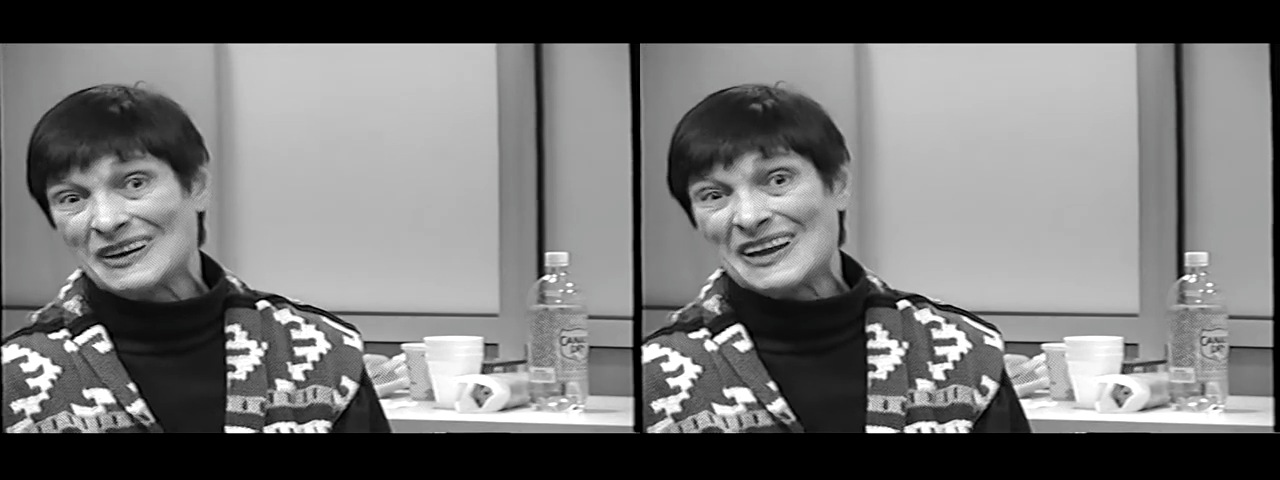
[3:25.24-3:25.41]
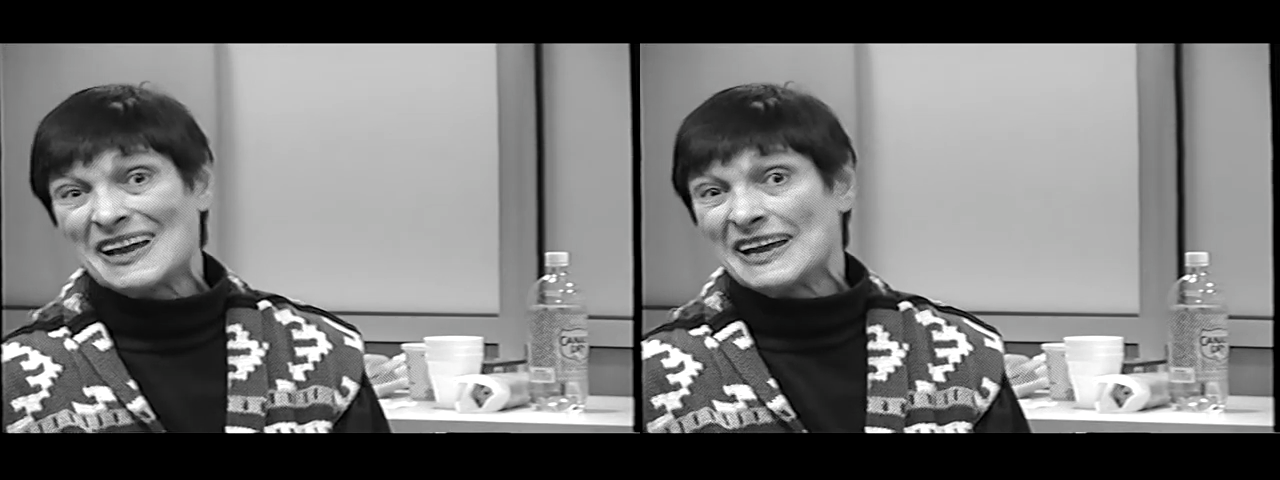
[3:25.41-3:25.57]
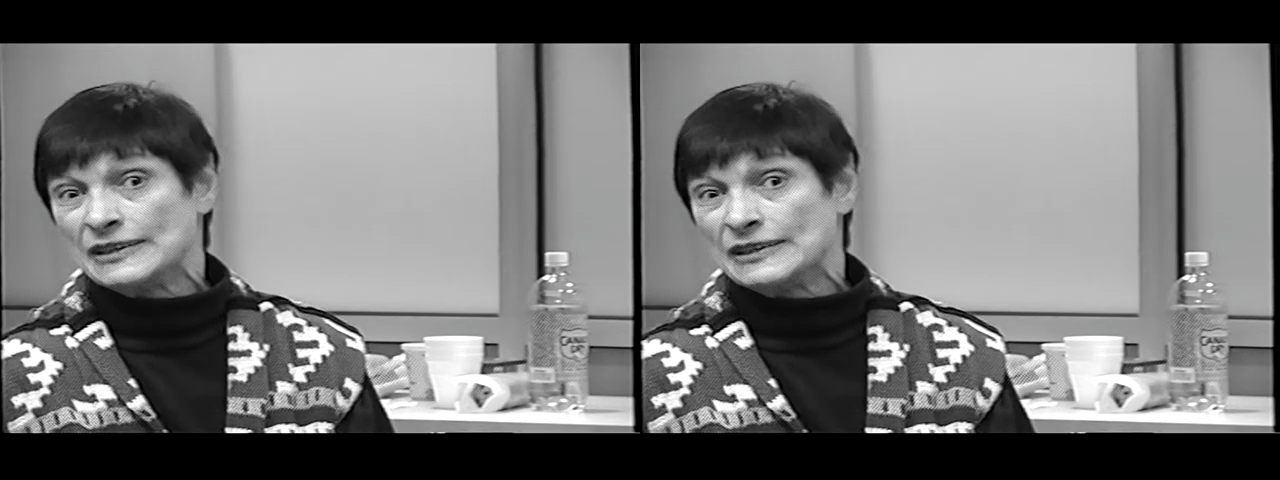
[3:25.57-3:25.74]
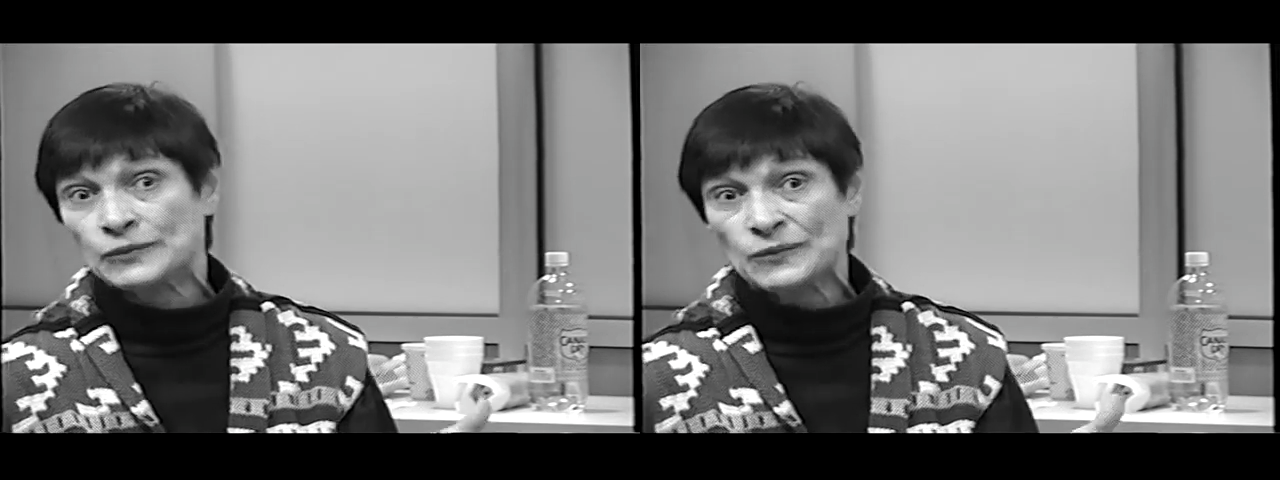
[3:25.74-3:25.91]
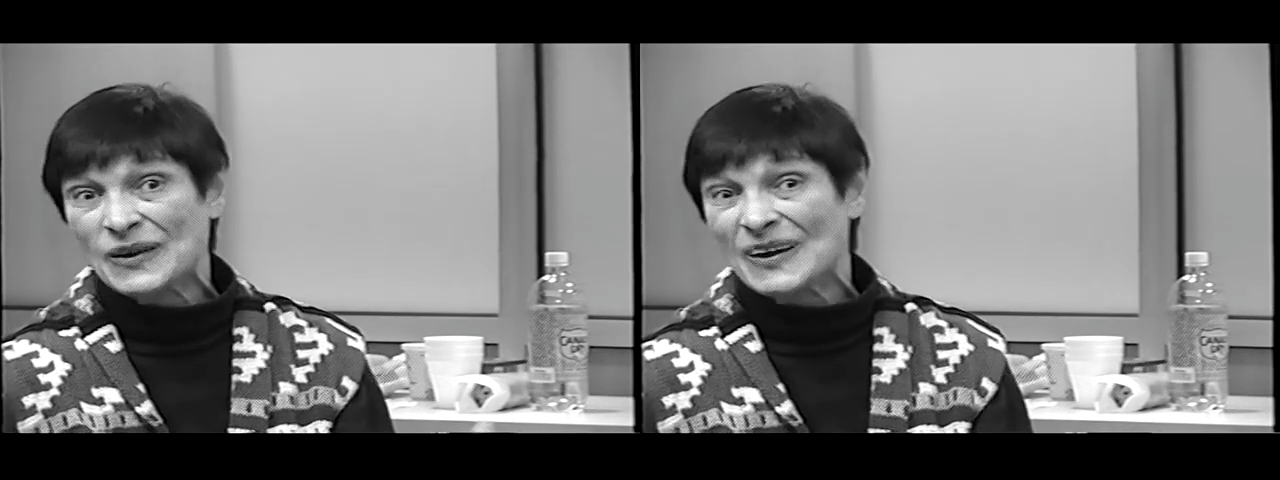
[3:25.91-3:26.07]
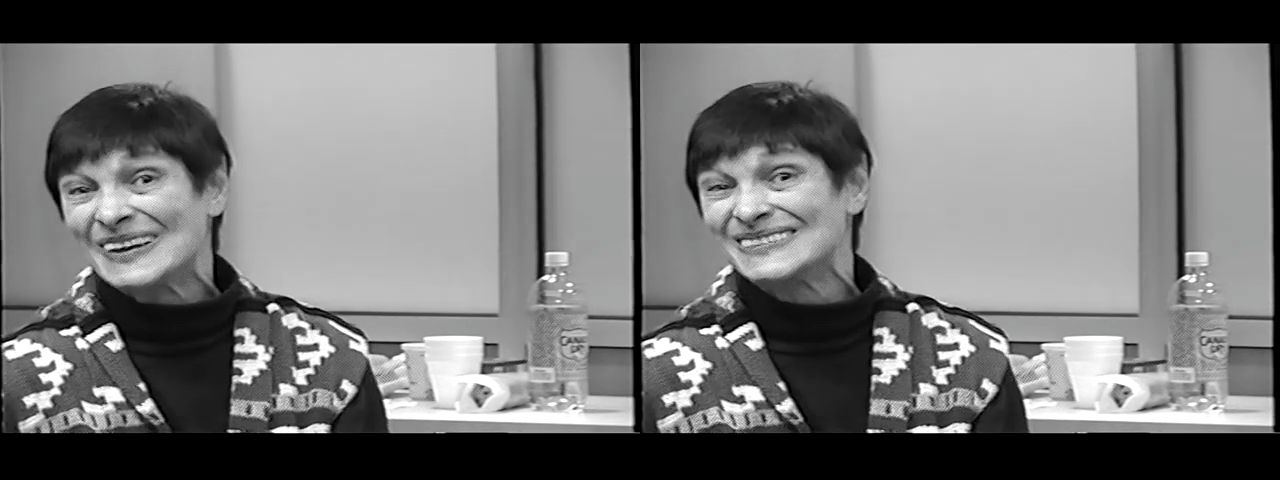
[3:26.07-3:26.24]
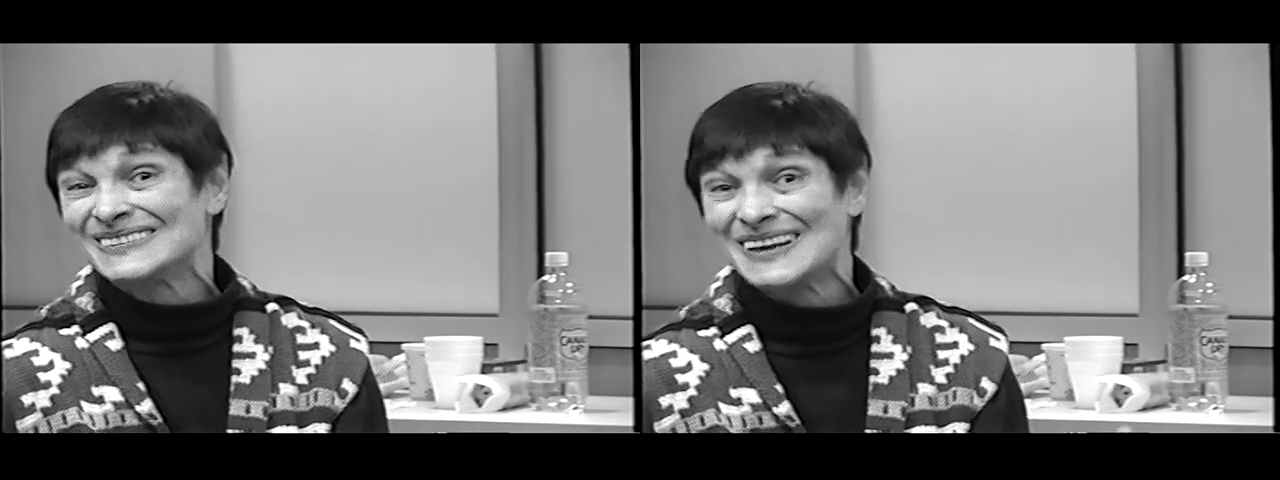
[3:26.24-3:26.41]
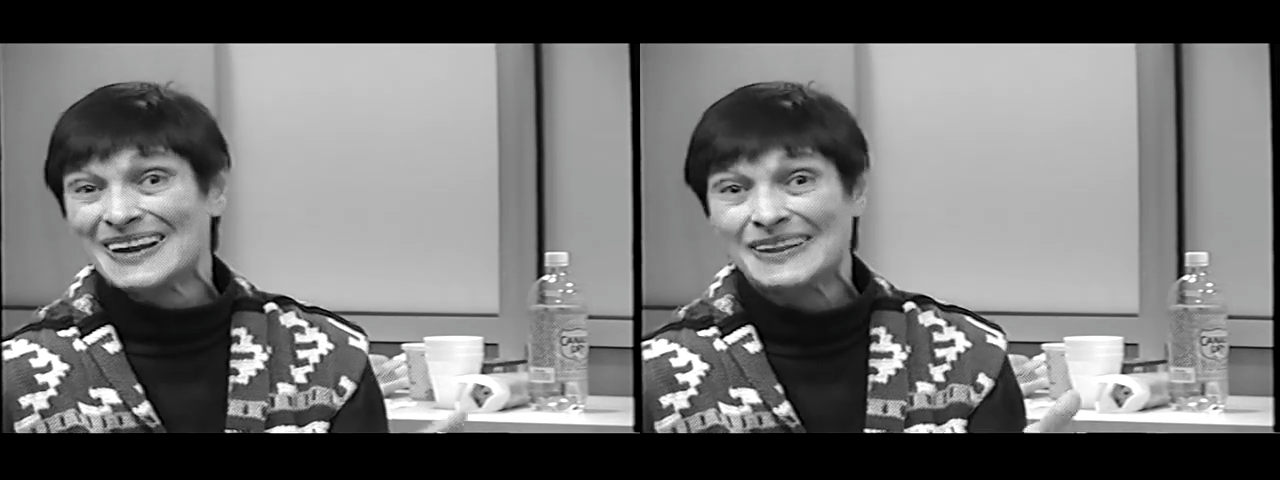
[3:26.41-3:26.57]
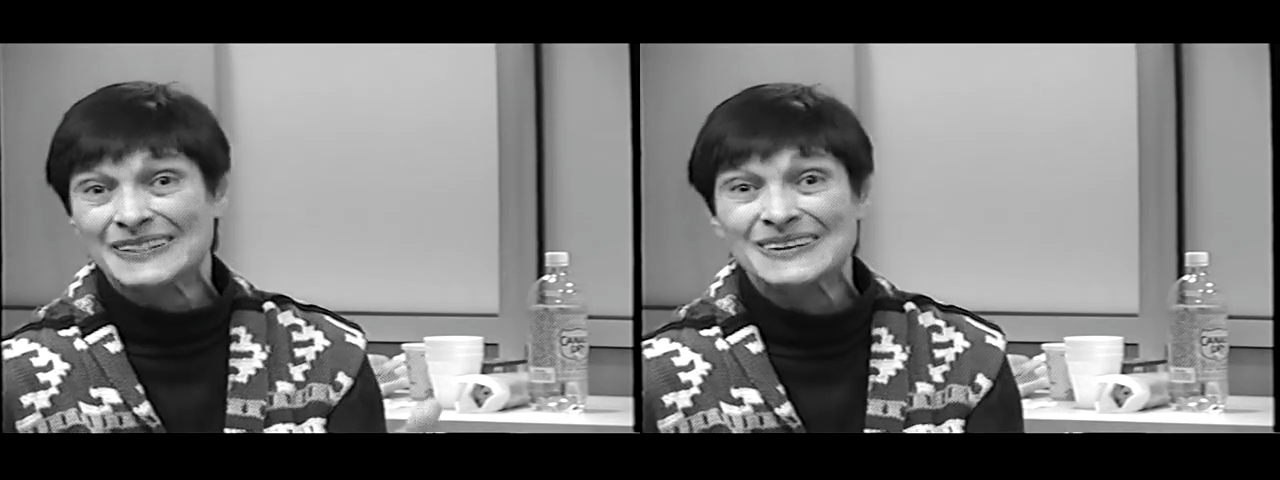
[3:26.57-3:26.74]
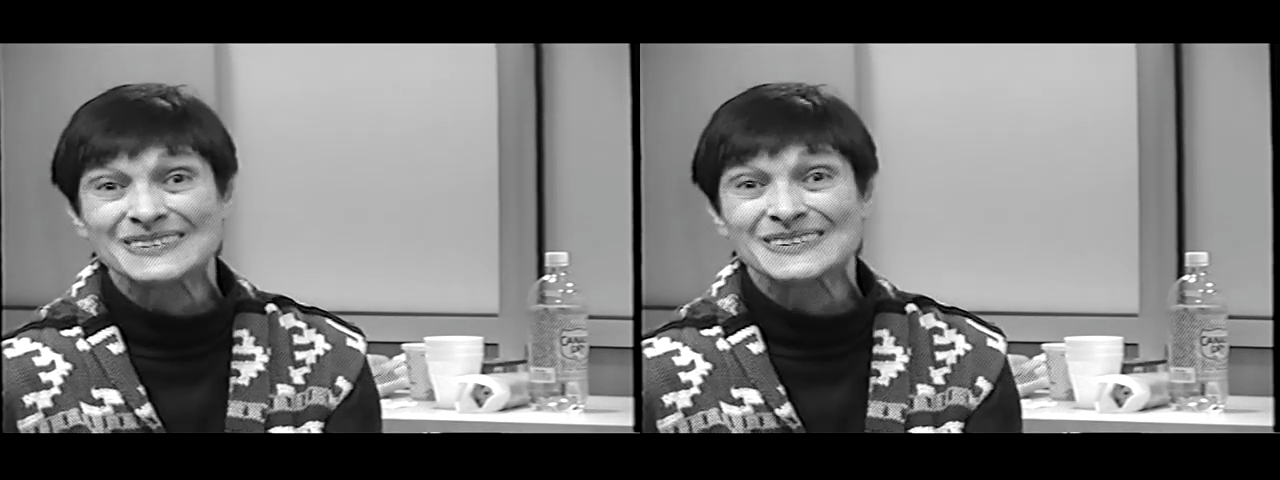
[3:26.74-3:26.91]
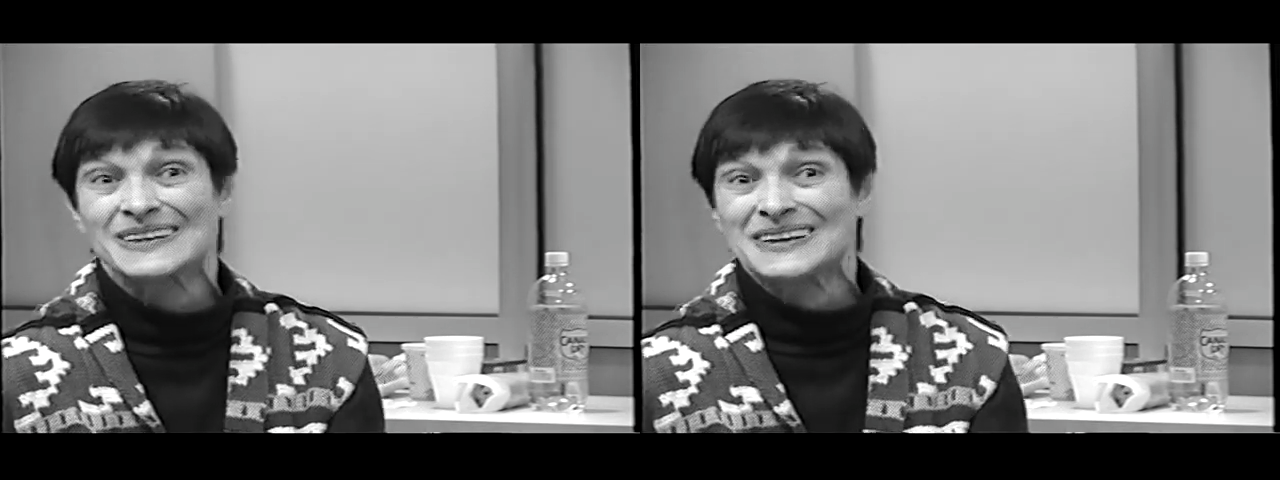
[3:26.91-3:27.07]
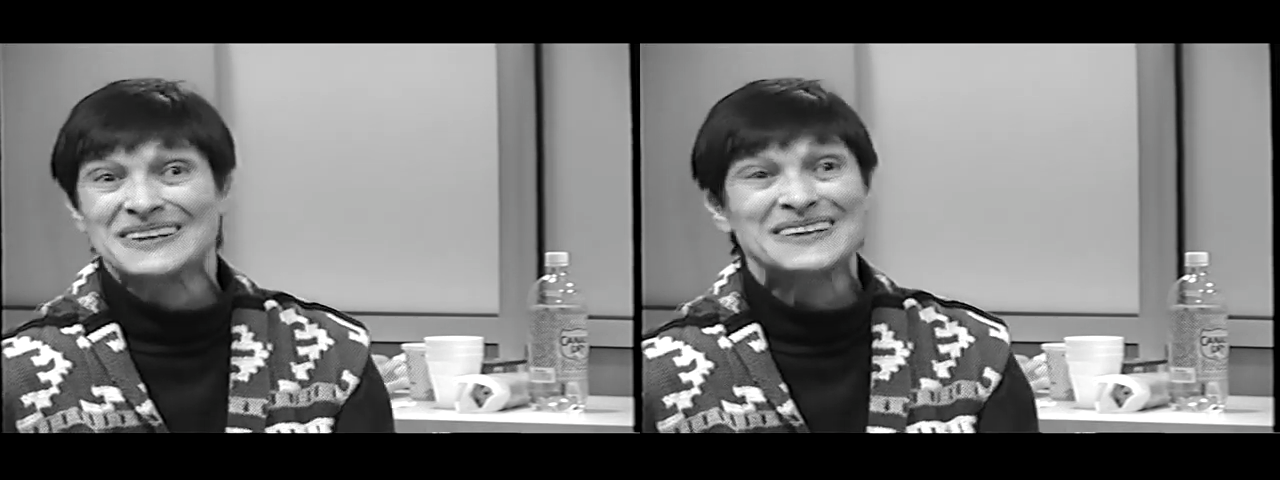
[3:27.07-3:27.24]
and to race and ethnicity,